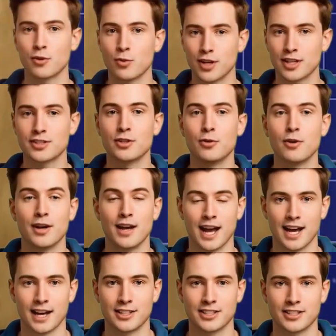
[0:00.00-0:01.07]
ways to
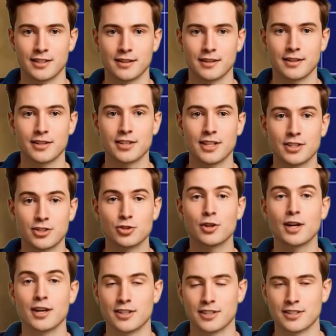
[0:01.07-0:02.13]
relax,
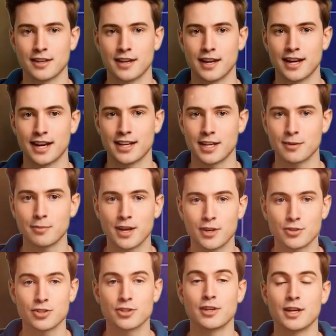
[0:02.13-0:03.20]
de-stress, and get better
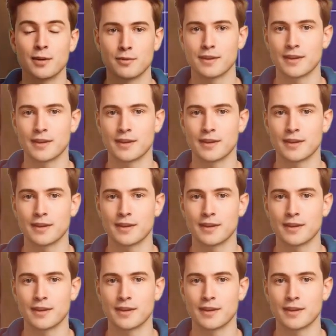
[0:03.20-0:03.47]
sleep.